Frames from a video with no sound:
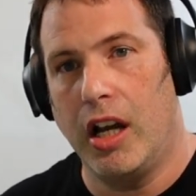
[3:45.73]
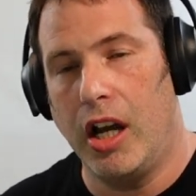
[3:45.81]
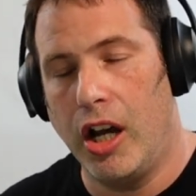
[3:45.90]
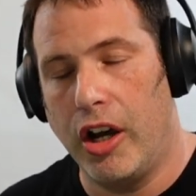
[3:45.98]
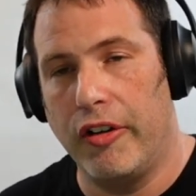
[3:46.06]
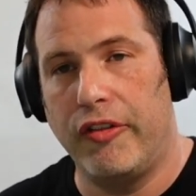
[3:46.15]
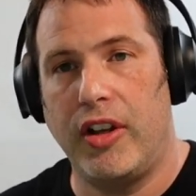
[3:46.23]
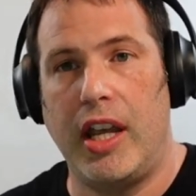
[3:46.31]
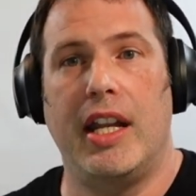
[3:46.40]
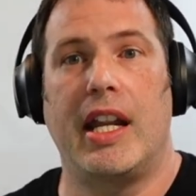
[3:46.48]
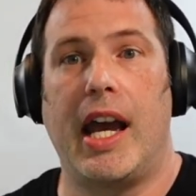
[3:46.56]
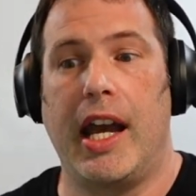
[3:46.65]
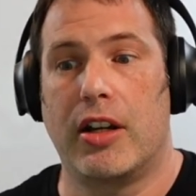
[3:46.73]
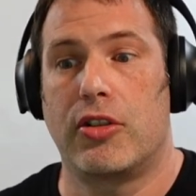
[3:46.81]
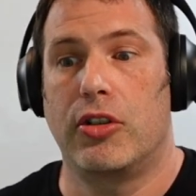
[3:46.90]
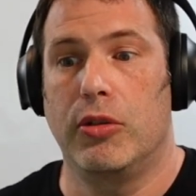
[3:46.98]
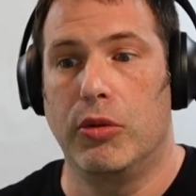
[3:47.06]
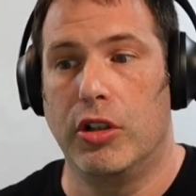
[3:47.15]
of an
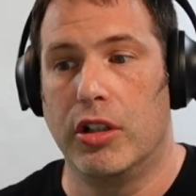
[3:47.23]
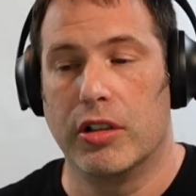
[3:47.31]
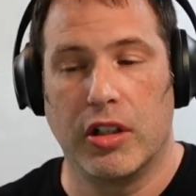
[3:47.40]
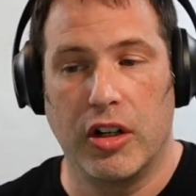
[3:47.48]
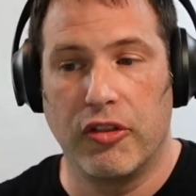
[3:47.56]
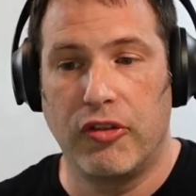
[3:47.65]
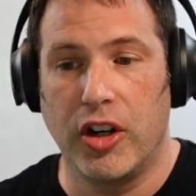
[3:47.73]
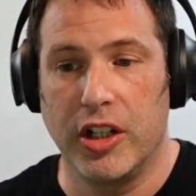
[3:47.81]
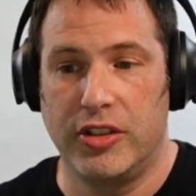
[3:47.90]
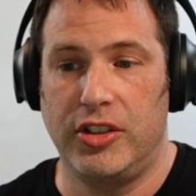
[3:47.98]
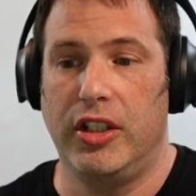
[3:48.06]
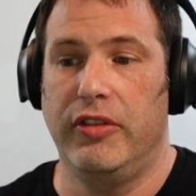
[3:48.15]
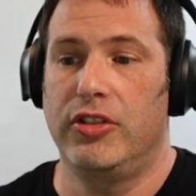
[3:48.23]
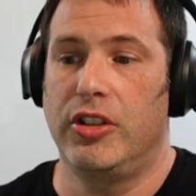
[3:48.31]
actual aversive.